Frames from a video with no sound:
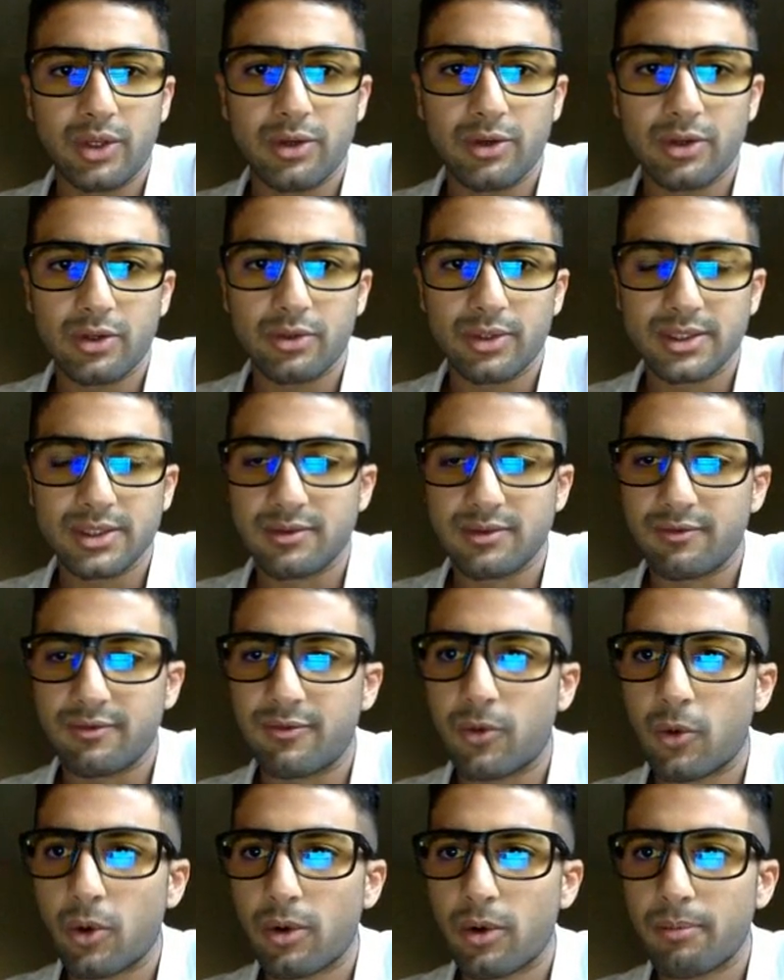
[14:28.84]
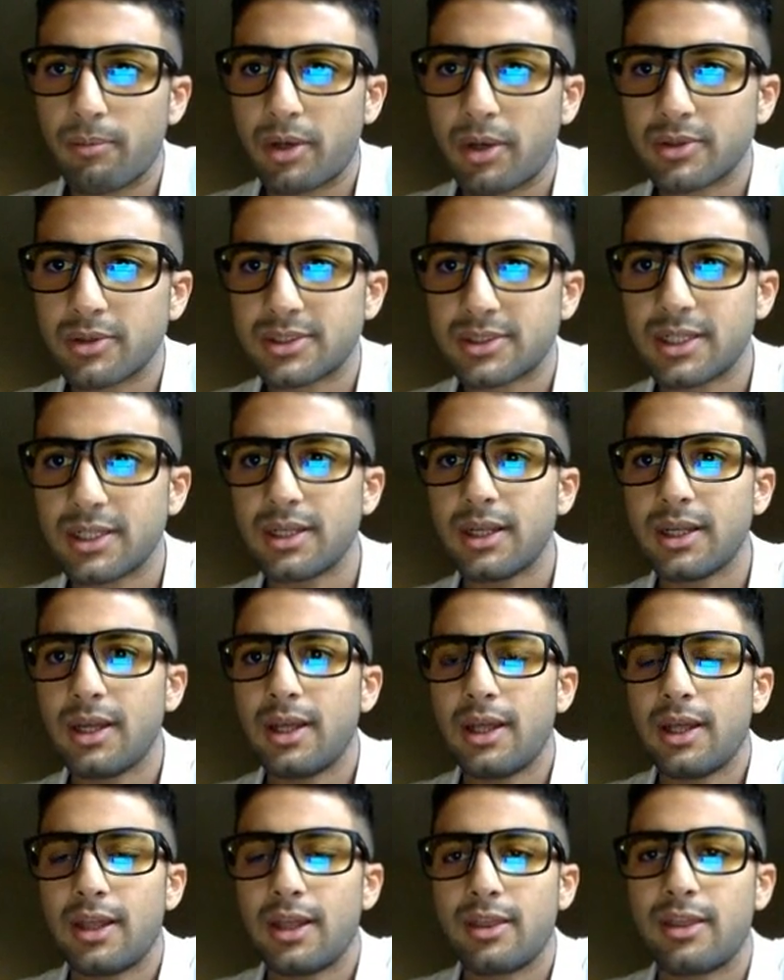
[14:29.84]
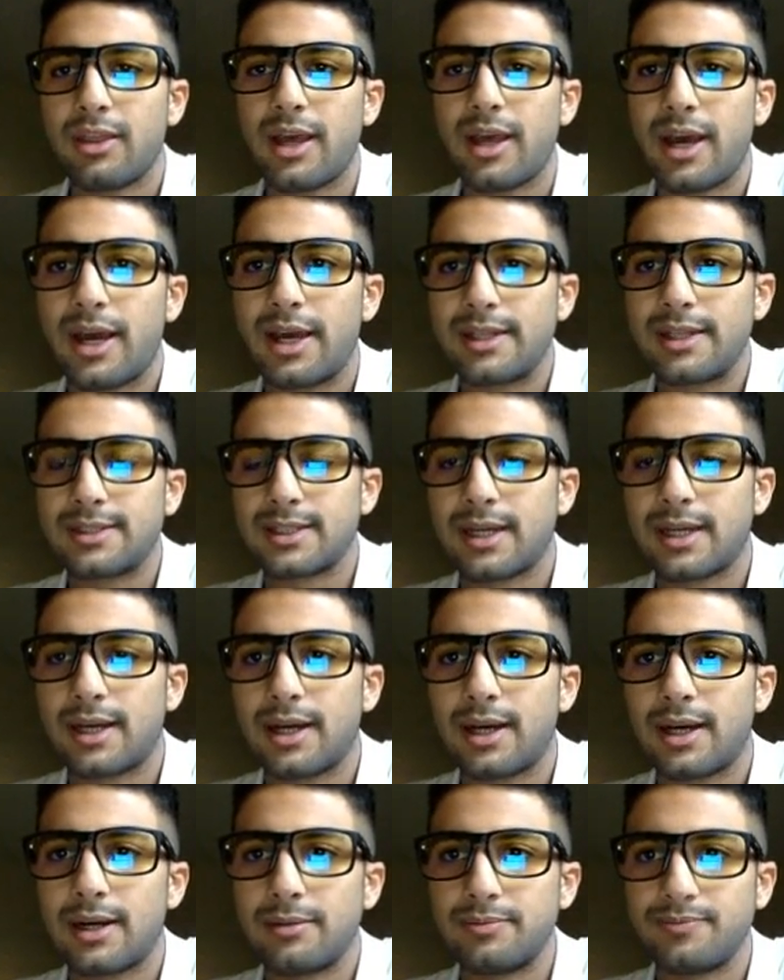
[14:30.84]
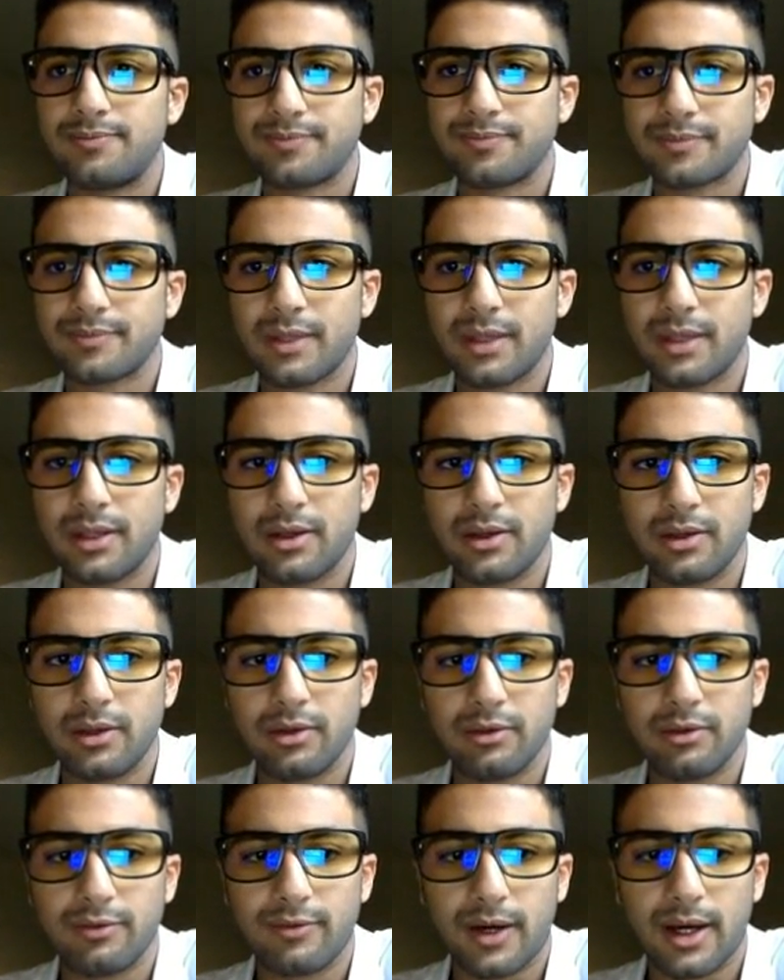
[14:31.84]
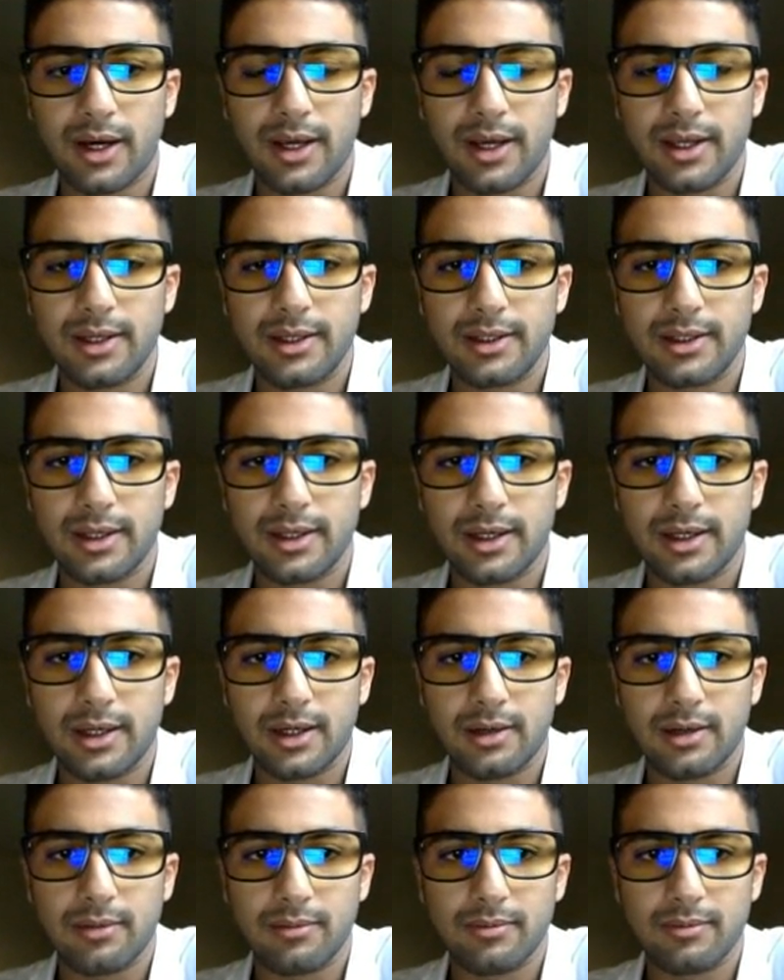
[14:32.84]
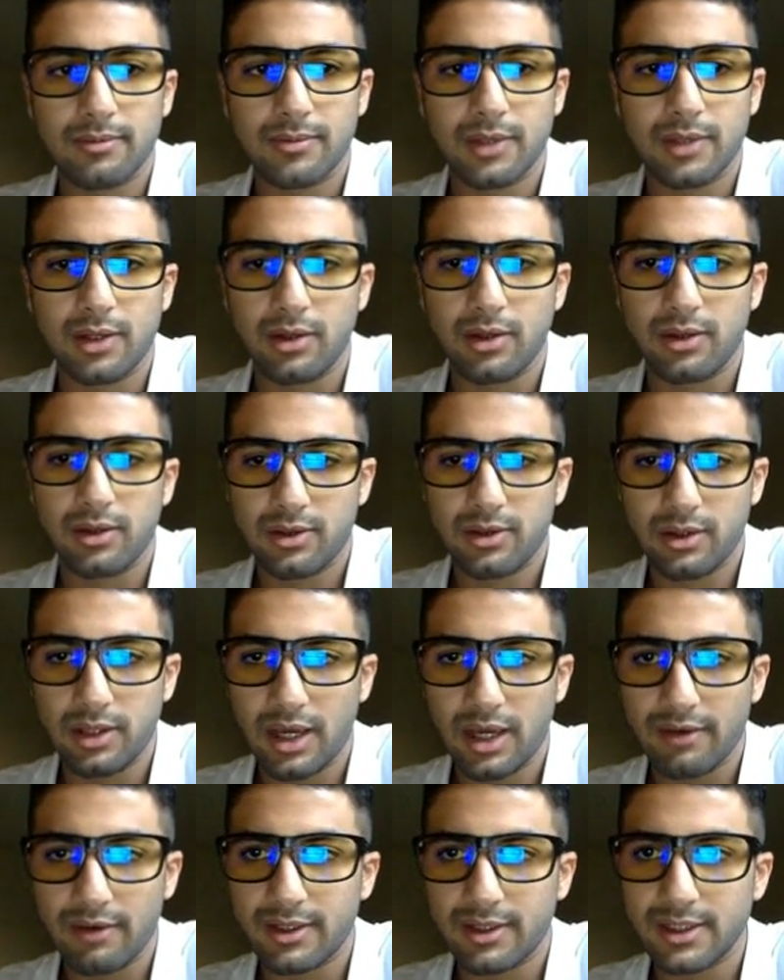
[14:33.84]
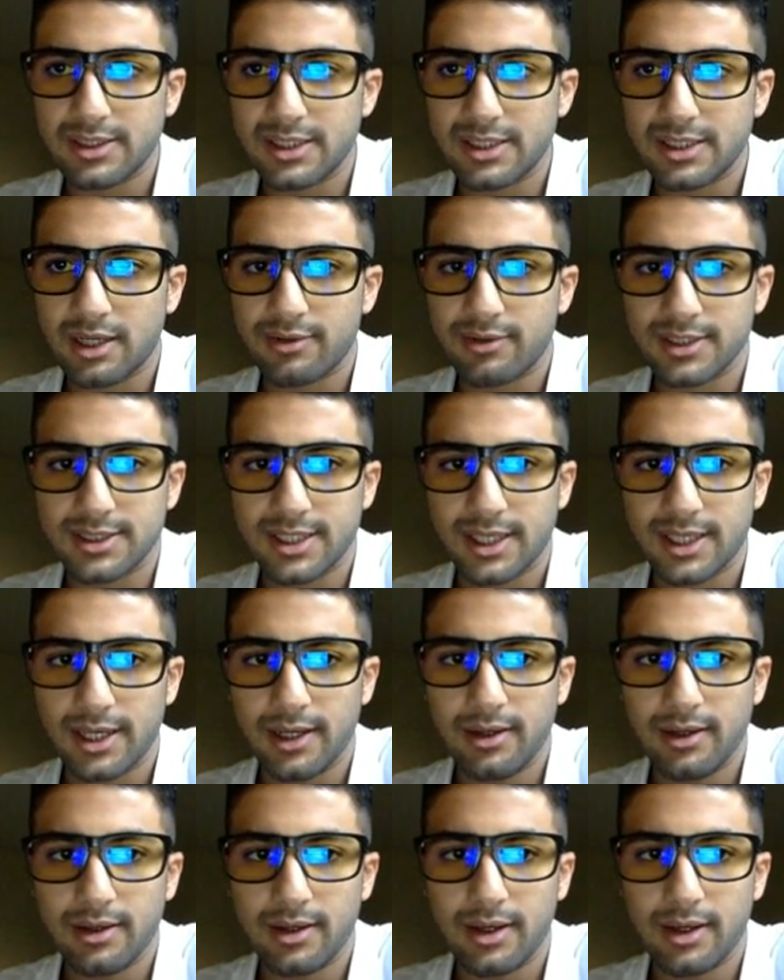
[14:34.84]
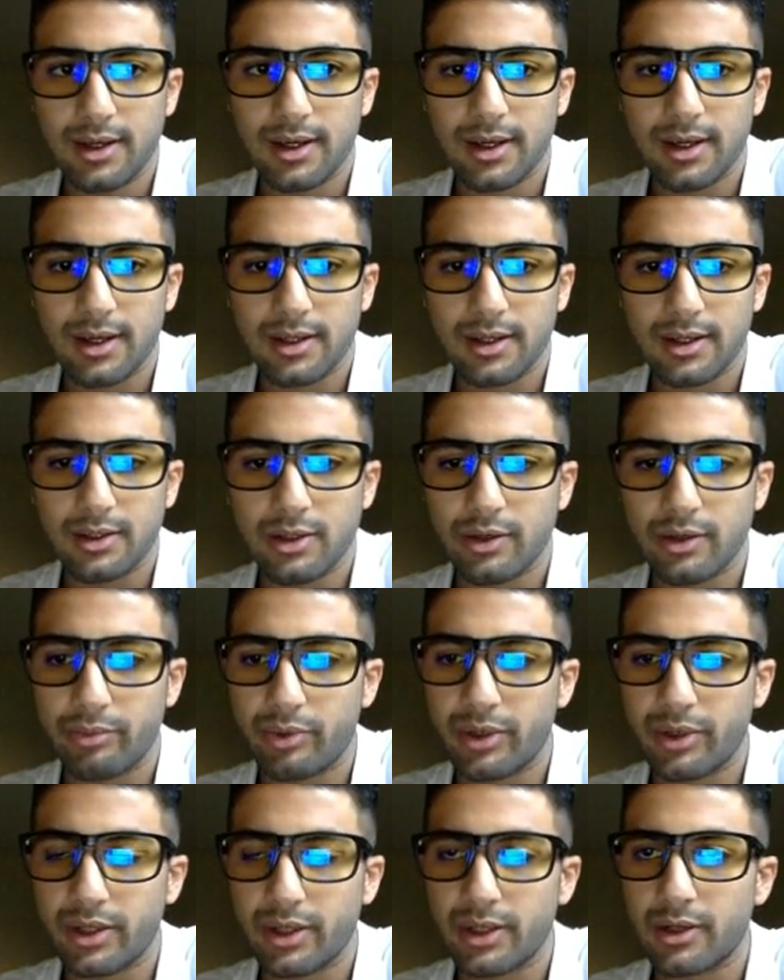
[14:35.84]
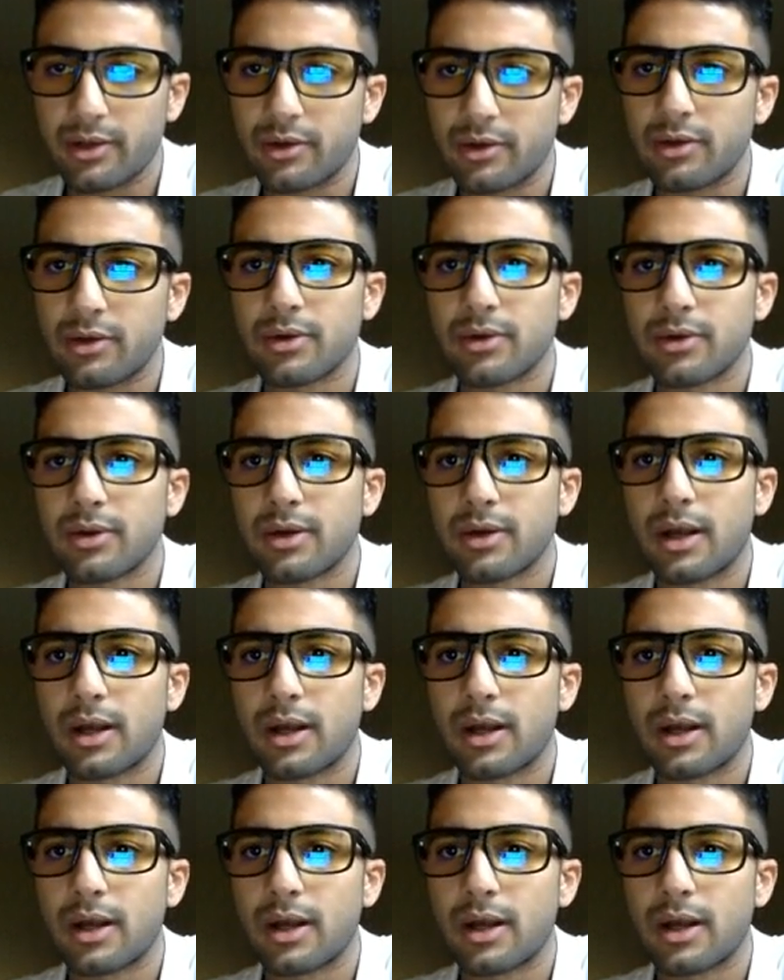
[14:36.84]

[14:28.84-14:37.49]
you're doing some forum posting that you find you have good stuff to say, and you're putting your